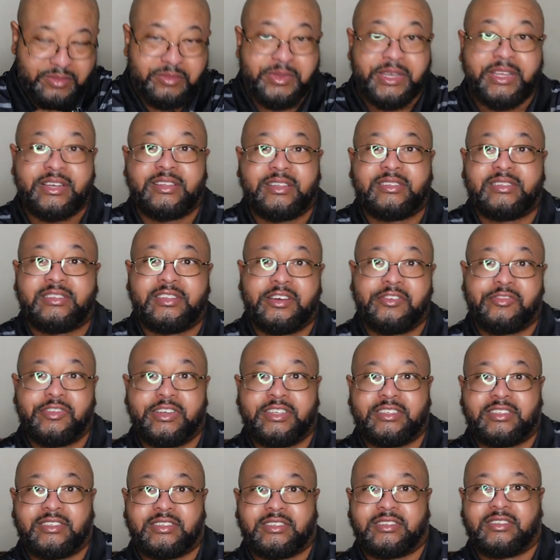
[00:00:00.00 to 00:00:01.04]
Man, this stuff
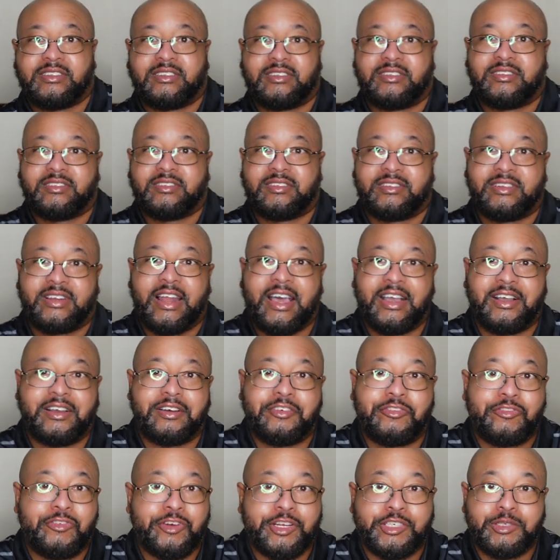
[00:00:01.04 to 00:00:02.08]
is like
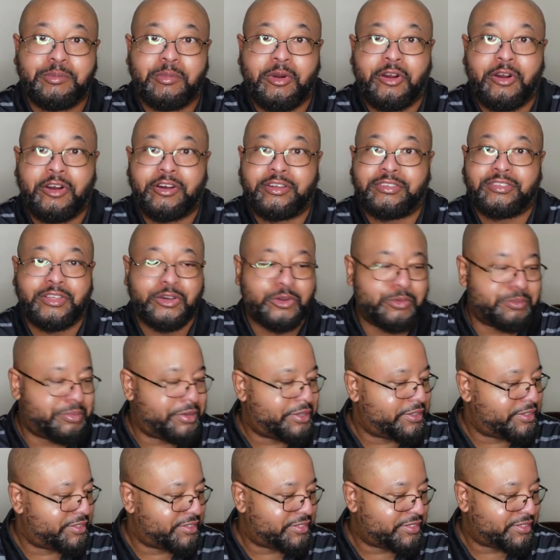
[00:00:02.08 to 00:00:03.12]
a fresh bar of soap.
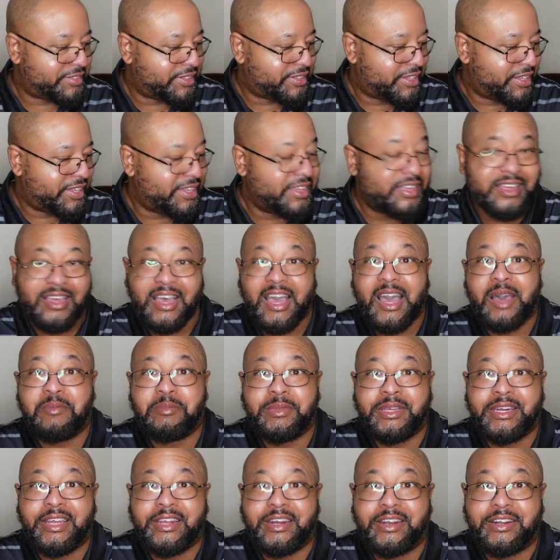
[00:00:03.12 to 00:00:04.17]
I
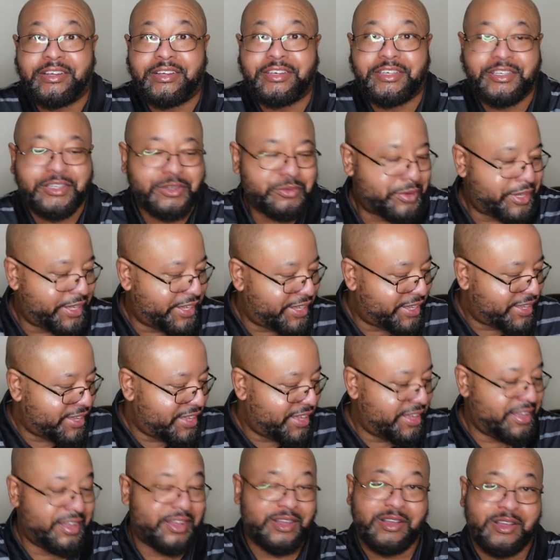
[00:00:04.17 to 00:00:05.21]
mean that in a good way.
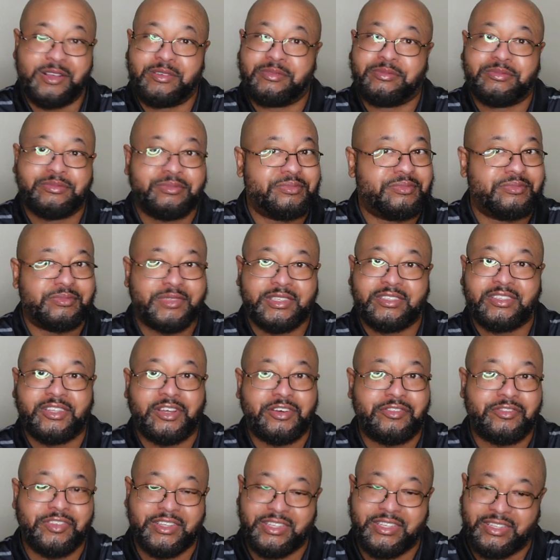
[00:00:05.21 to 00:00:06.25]
Um, this
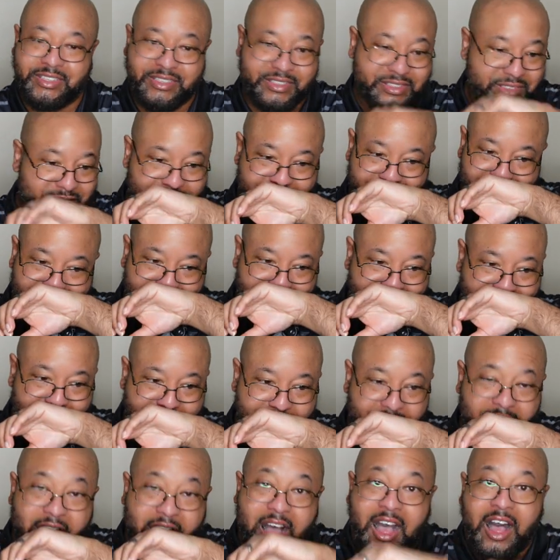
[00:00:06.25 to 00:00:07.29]
stuff is
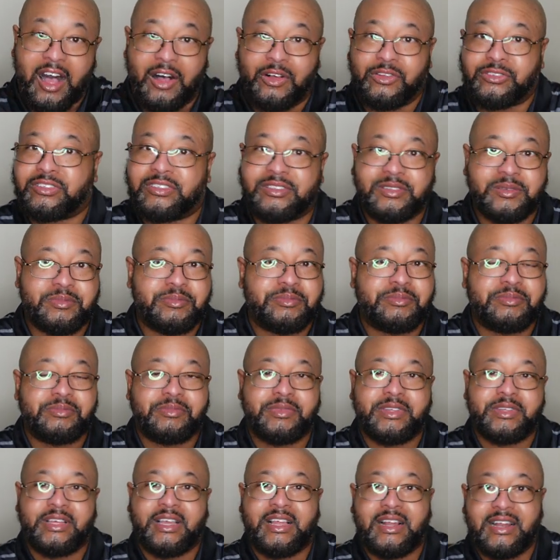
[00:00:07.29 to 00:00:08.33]
awesome,
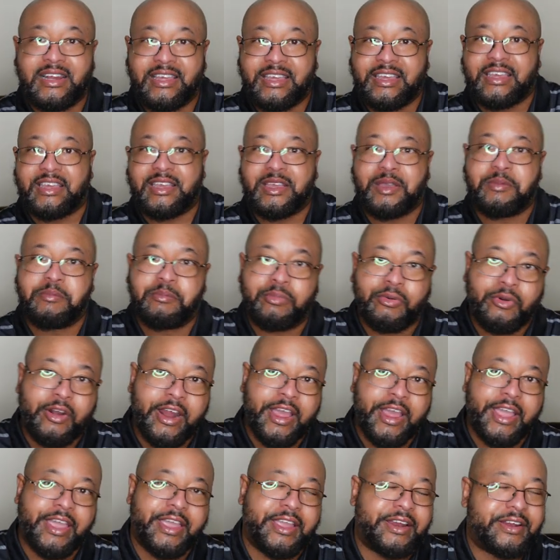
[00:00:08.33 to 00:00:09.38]
clean,
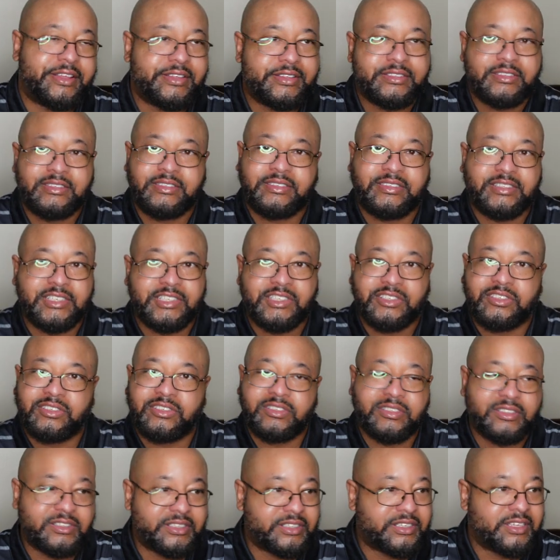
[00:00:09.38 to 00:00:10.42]
bright,
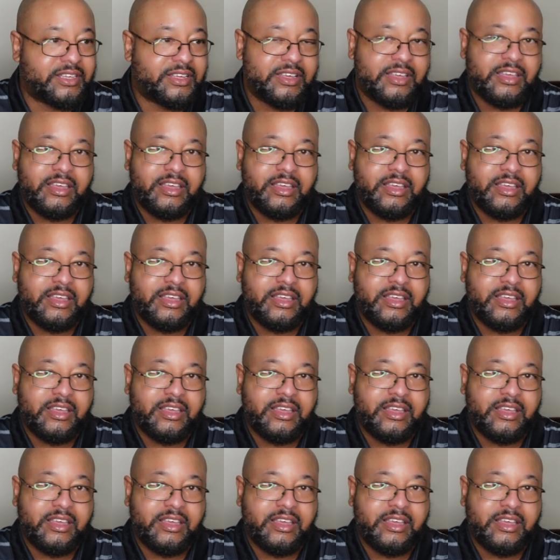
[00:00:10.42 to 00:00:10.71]
citrusy.